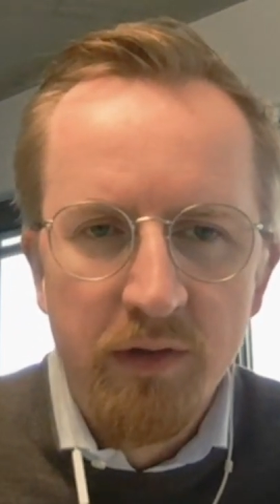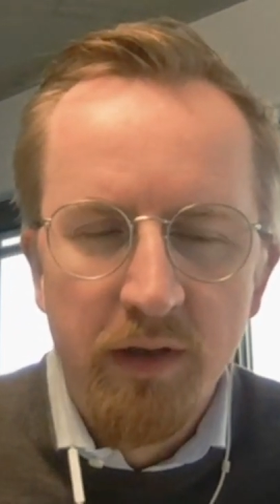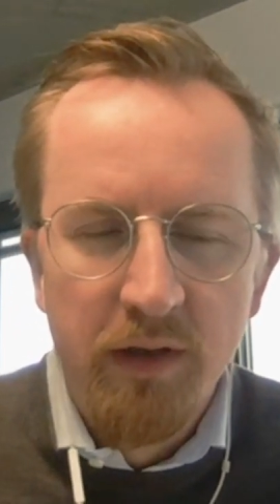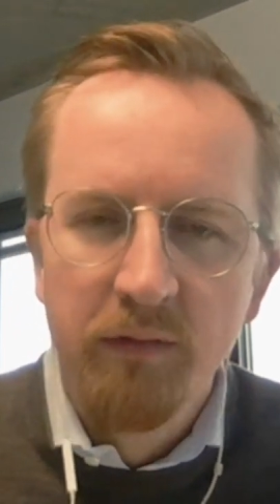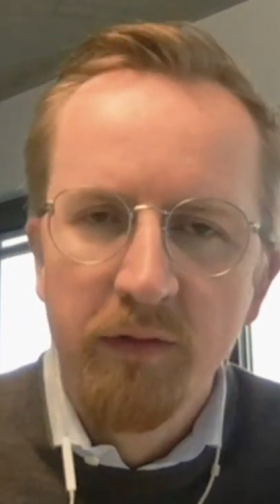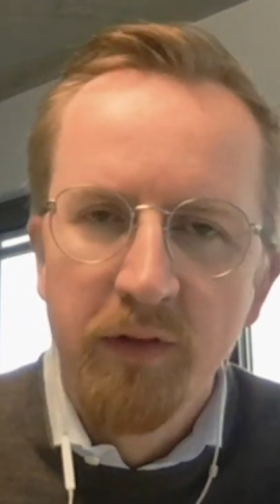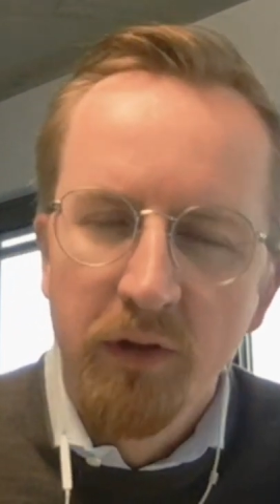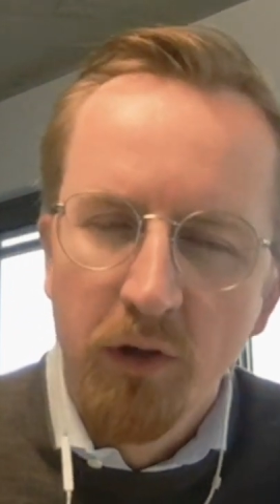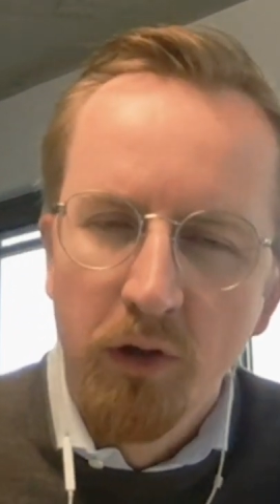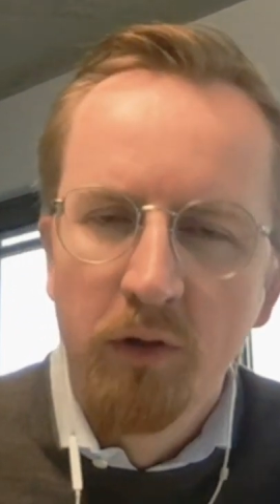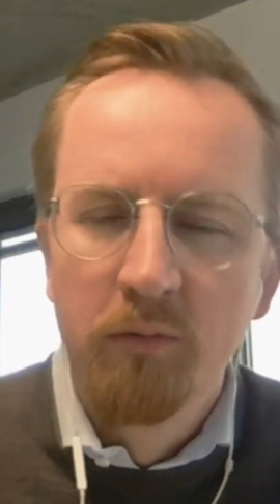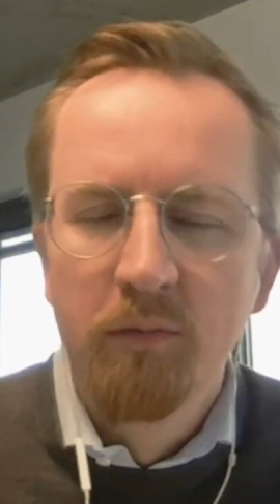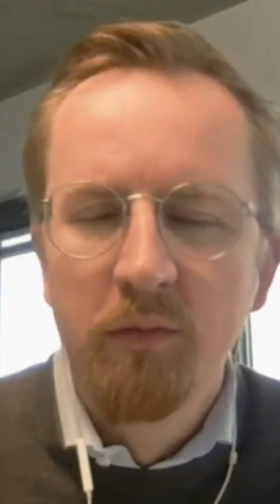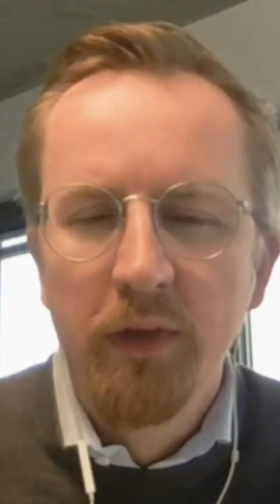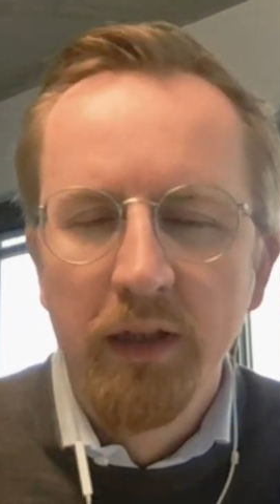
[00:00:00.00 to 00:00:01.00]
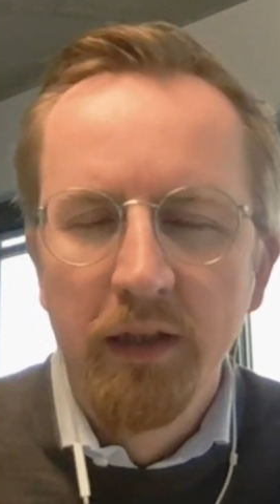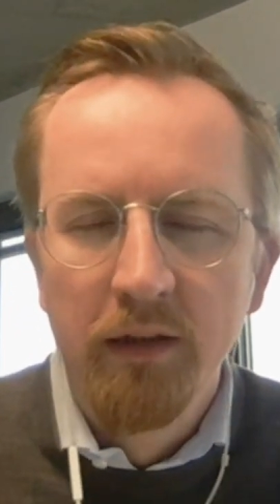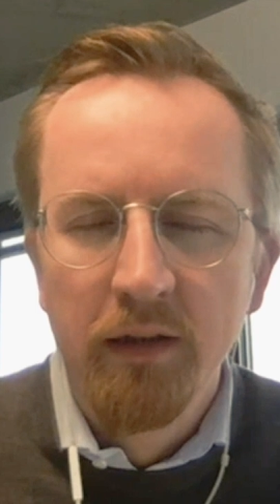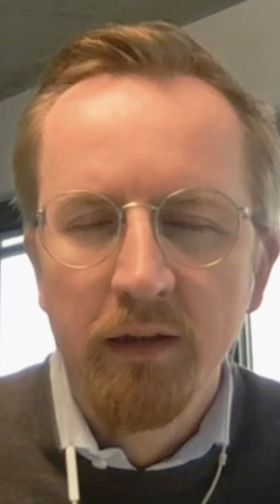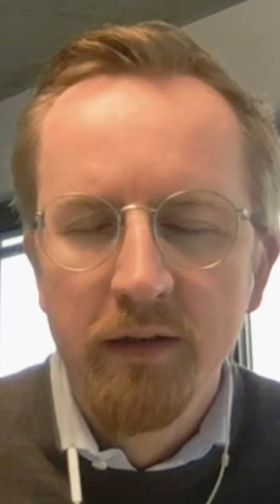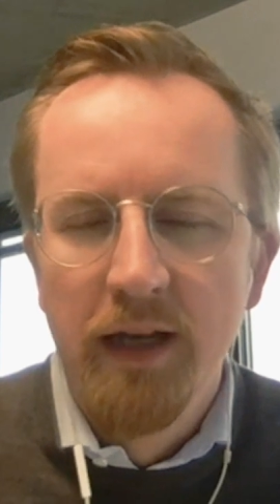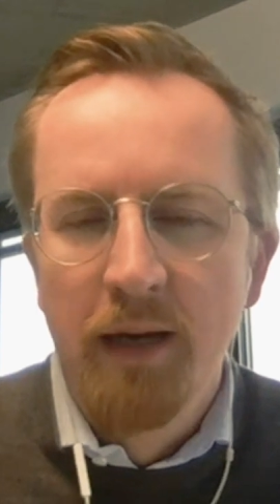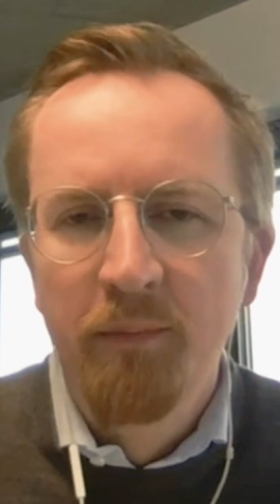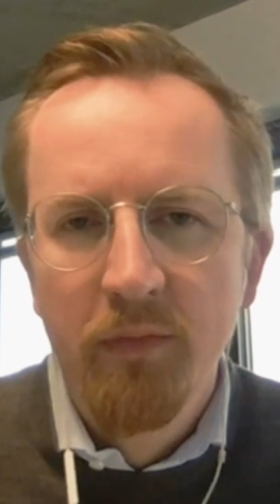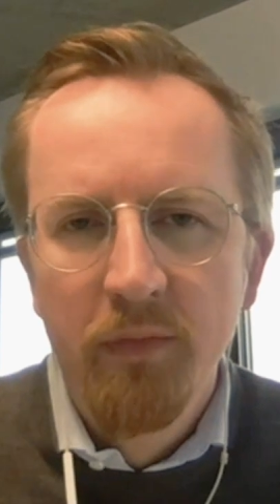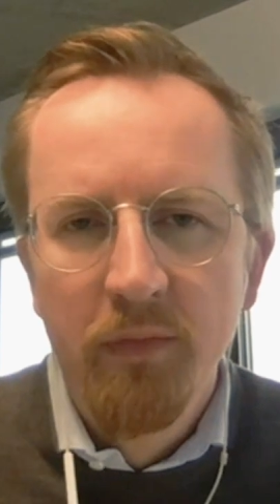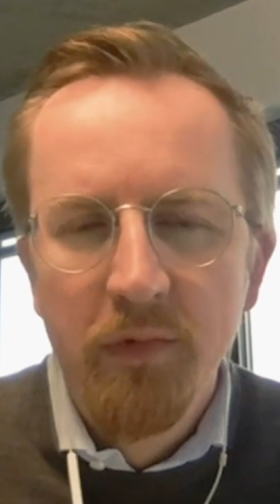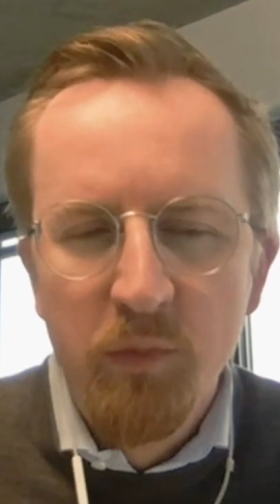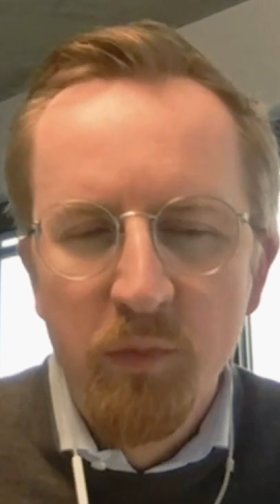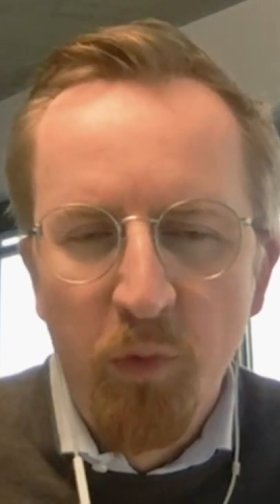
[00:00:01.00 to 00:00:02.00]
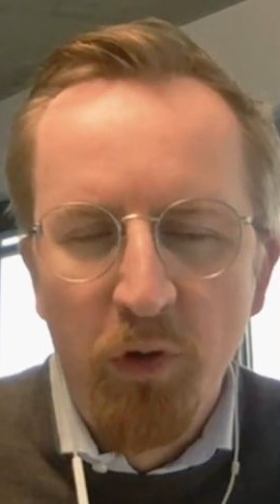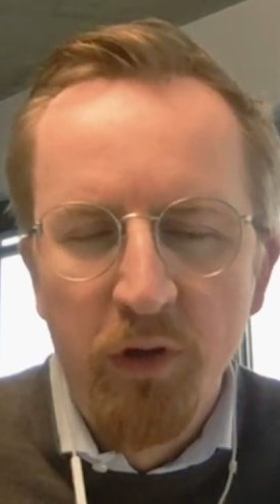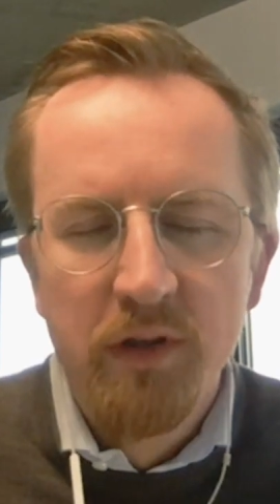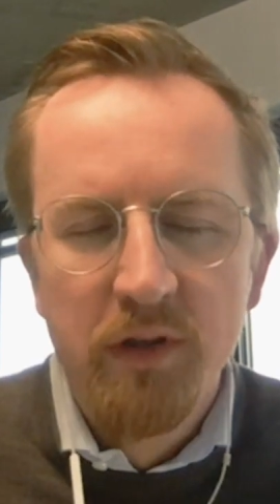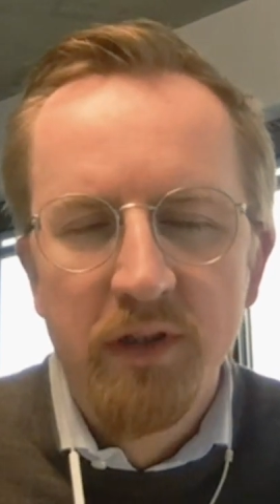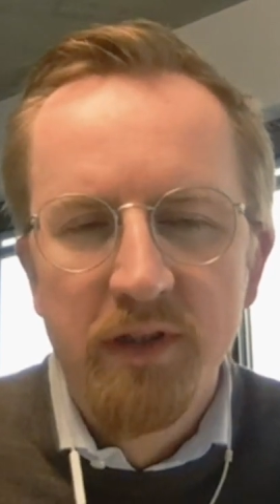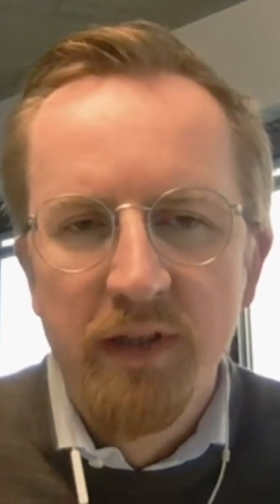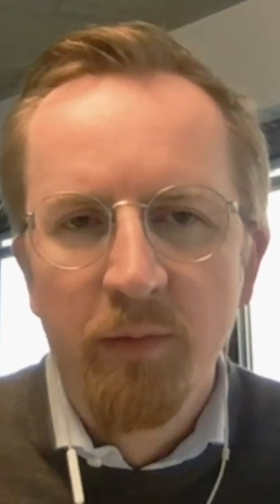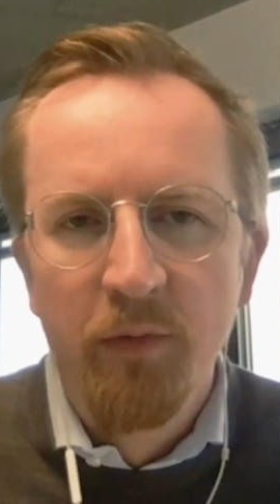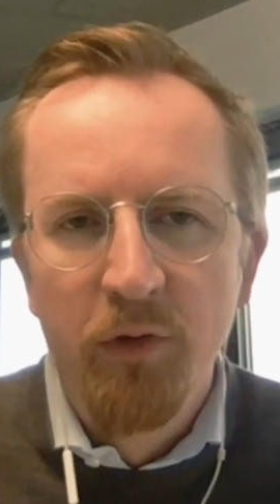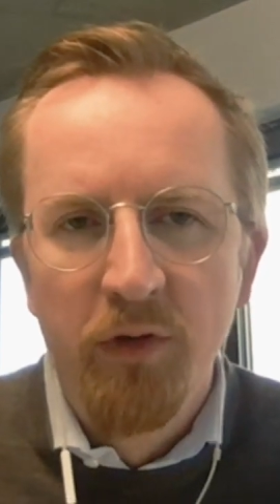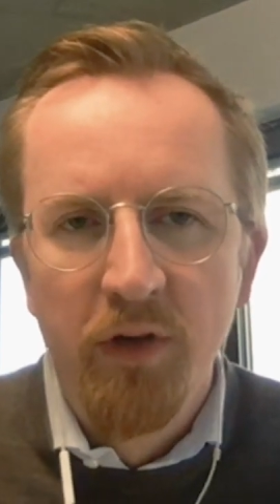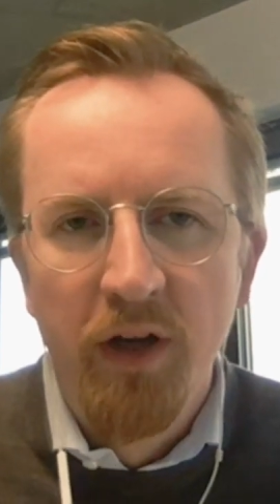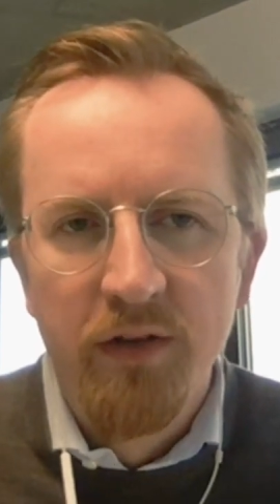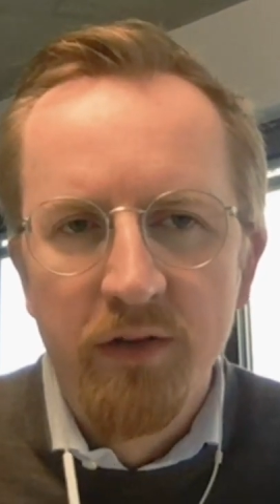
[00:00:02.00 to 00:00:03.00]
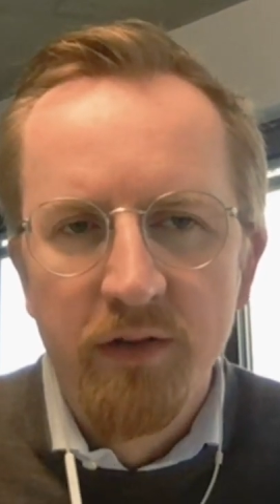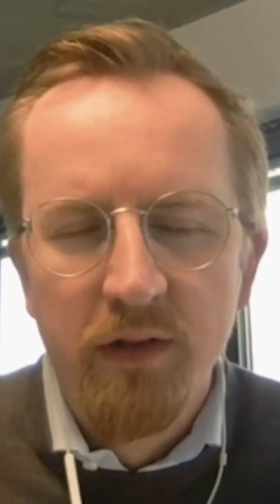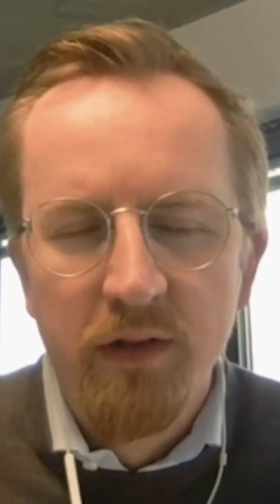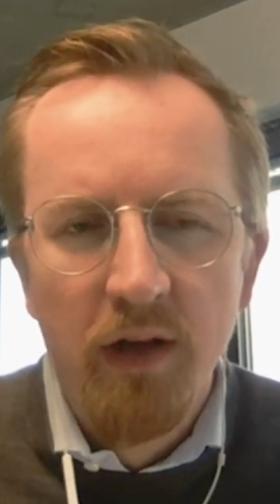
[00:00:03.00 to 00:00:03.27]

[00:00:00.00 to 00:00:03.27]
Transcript: And we know in some spots, in some locations,